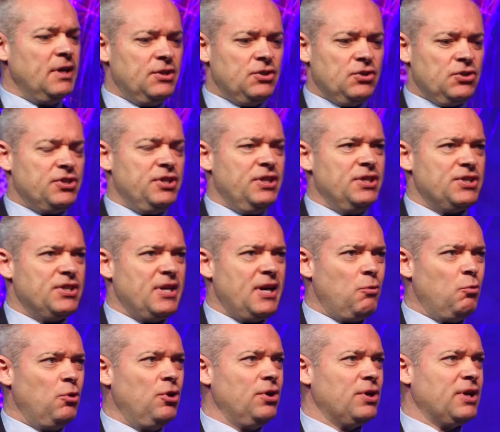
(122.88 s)
It just sits
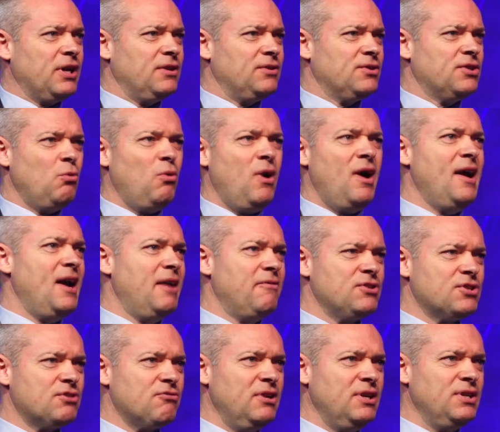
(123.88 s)
there working. So why have
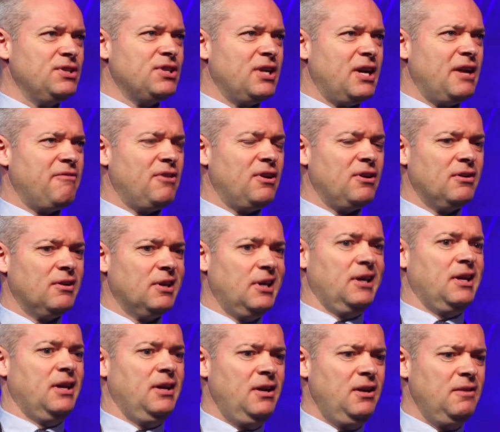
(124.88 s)
a screensaver
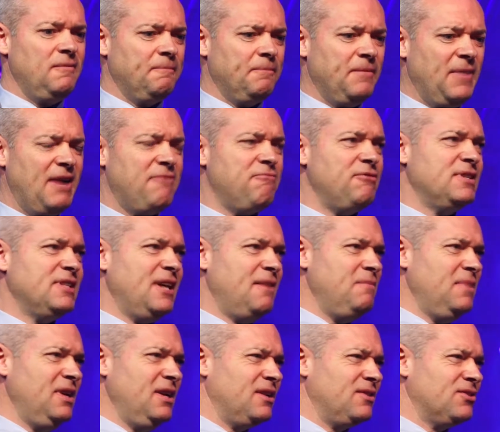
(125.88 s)
kicking in every
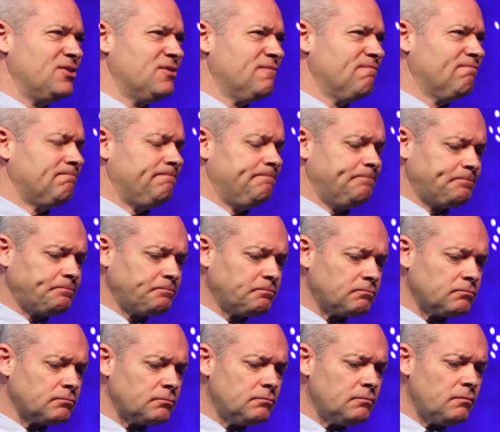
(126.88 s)
10 minutes?
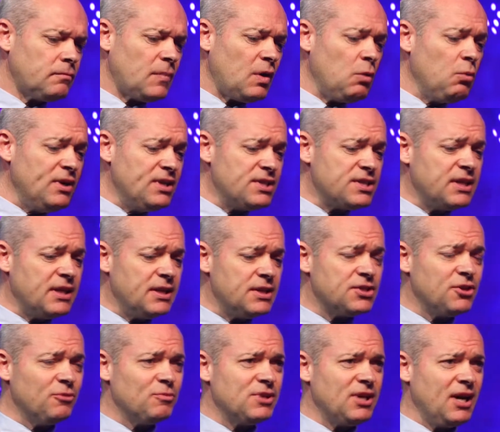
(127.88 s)
We see it
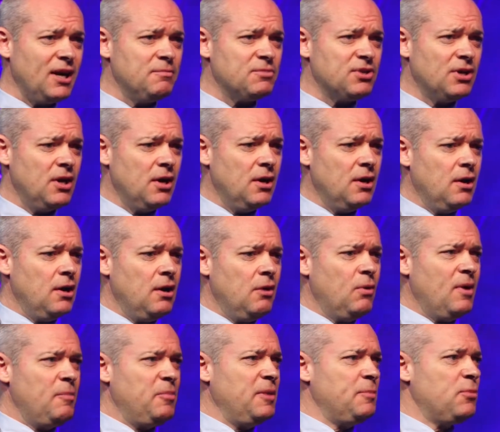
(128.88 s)
sometimes
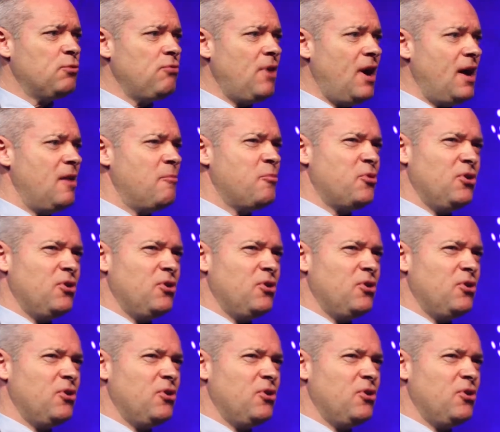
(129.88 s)
where people write a